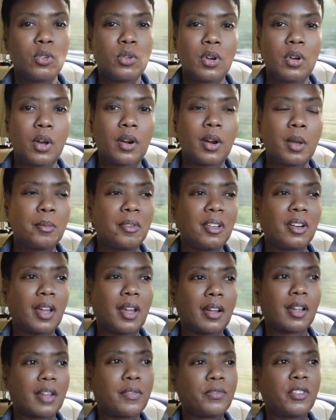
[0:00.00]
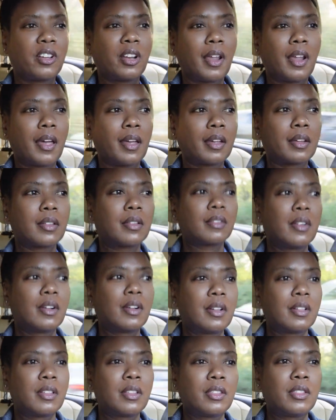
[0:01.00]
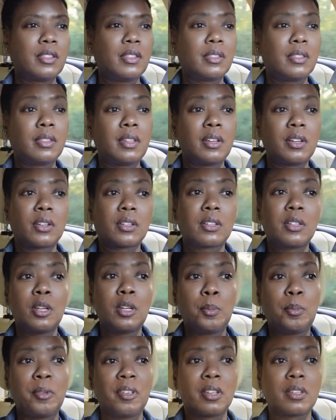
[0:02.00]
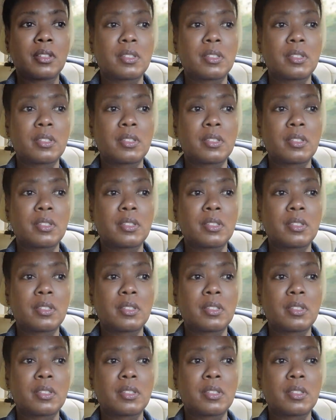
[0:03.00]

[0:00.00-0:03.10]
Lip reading: You know what I mean? Like, I feel like there could be